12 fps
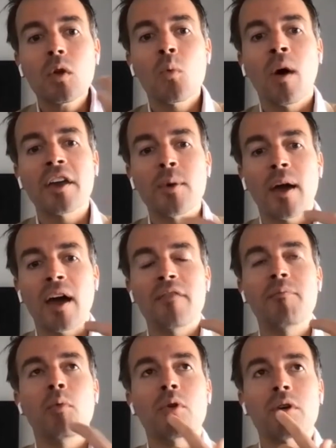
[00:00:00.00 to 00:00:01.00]
while you
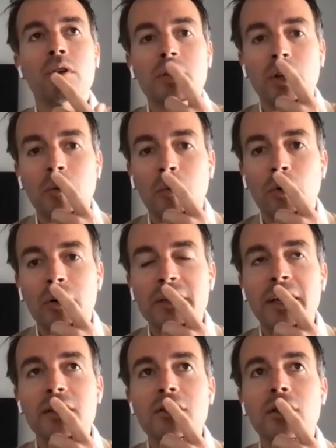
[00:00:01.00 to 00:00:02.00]
have more
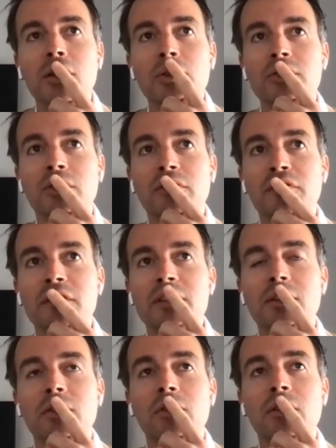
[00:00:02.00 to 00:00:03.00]
days closed on
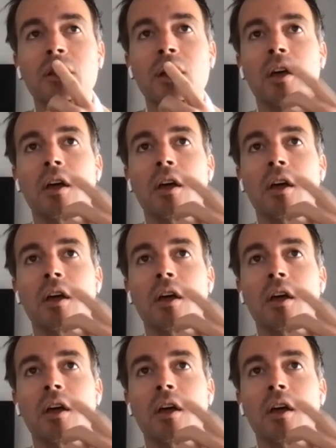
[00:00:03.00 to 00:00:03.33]
physical.